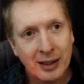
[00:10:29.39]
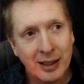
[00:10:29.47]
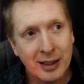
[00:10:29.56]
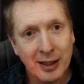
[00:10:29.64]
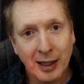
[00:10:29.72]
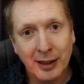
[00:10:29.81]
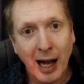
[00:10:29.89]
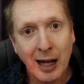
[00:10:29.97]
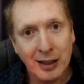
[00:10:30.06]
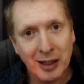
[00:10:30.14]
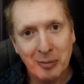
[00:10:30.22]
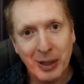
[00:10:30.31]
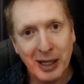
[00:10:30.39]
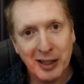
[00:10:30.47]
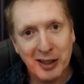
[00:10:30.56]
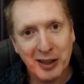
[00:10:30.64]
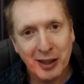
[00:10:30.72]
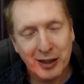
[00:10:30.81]
is a
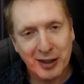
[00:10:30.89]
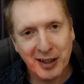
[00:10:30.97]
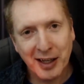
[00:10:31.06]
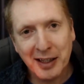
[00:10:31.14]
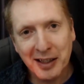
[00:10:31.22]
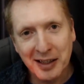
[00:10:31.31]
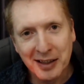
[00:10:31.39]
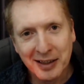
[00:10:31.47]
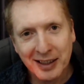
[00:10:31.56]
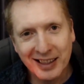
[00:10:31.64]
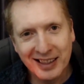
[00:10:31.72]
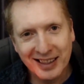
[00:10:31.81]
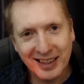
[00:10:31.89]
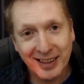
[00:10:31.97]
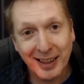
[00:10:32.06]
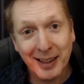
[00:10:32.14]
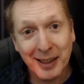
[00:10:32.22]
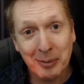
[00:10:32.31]
database skin.
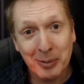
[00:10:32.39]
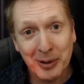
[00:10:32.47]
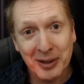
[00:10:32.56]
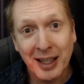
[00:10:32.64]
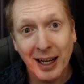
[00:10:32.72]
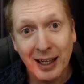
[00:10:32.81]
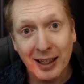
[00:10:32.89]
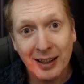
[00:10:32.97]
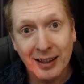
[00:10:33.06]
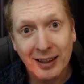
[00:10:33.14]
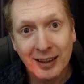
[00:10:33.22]
Think about that.